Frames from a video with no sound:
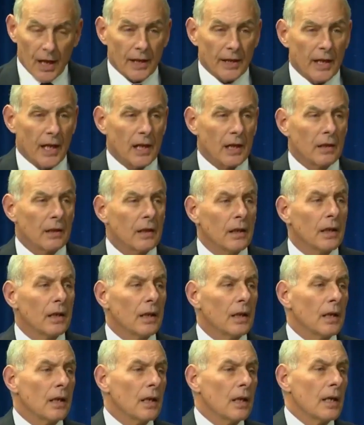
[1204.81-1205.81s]
Again,
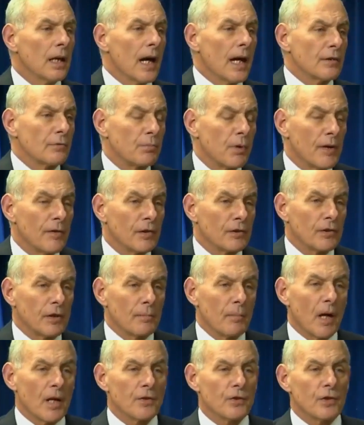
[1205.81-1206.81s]
as
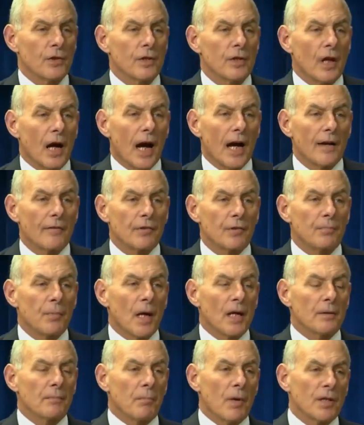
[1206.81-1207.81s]
previously mentioned, I have
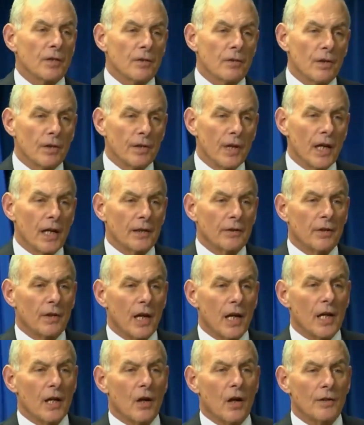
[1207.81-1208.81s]
spent much of the day
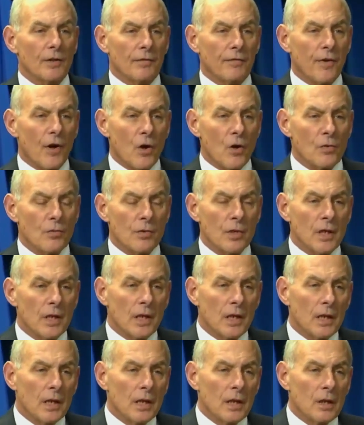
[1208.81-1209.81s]
today on the phone
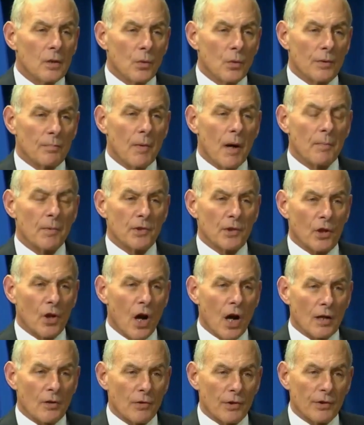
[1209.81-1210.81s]
with members of
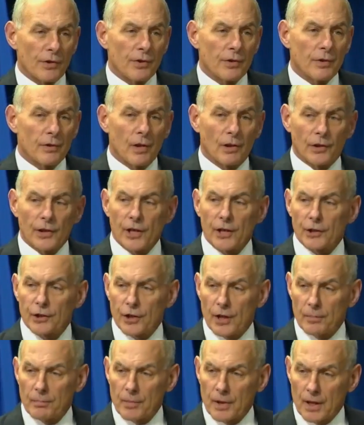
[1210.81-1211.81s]
Congress, the
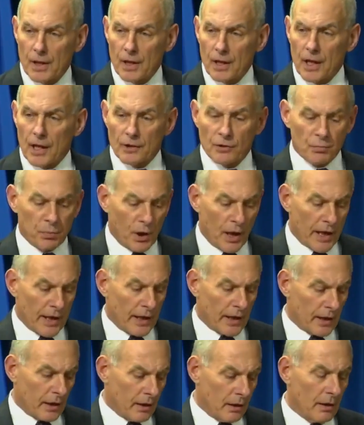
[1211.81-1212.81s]
leadership,
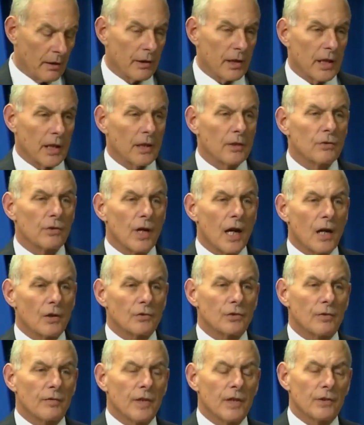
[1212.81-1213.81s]
explaining the ins and
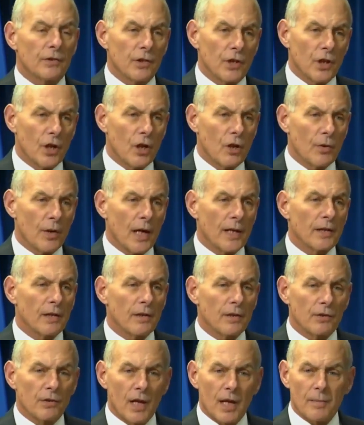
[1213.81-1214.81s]
outs of this EO, and I
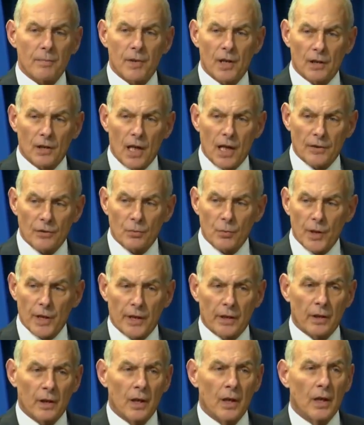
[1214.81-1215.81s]
did the same thing last
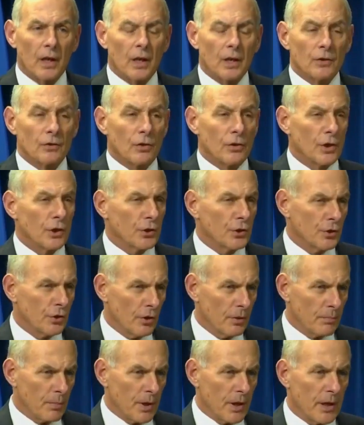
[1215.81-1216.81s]
week. So there
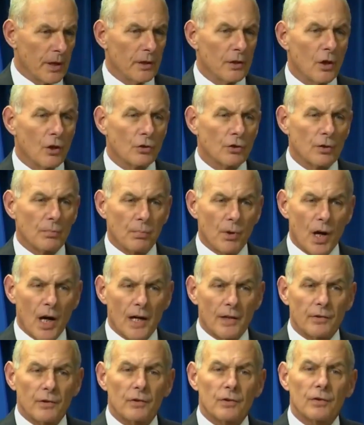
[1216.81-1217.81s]
should be no
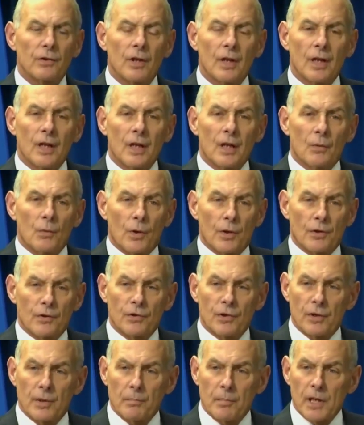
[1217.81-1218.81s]
surprises, whether
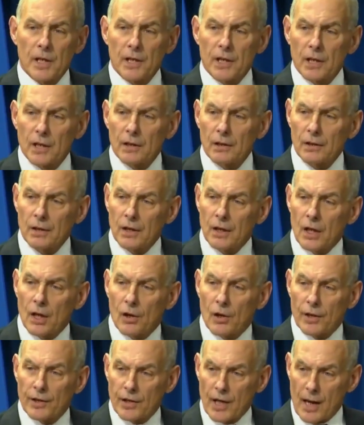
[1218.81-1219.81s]
it's in the media
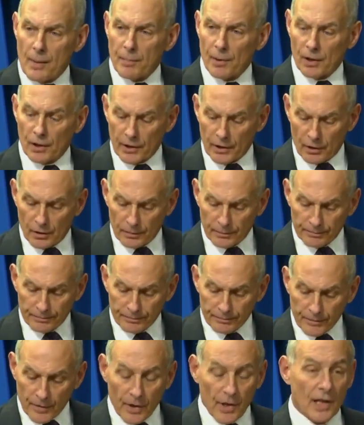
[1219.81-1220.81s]
or on Capitol Hill.
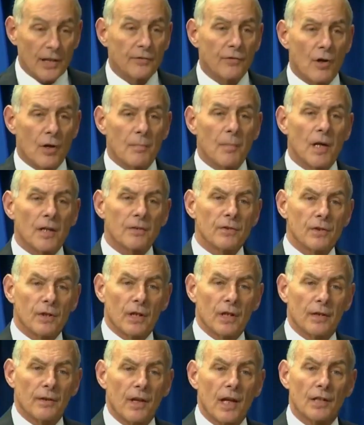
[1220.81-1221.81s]
Thanks very much,
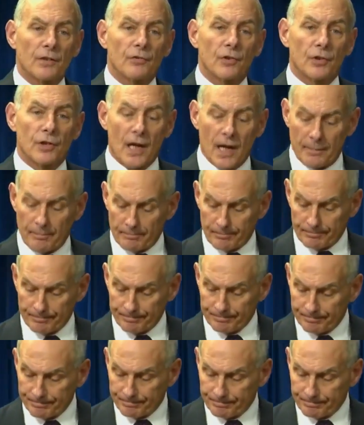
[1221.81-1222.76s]
and thanks for your time.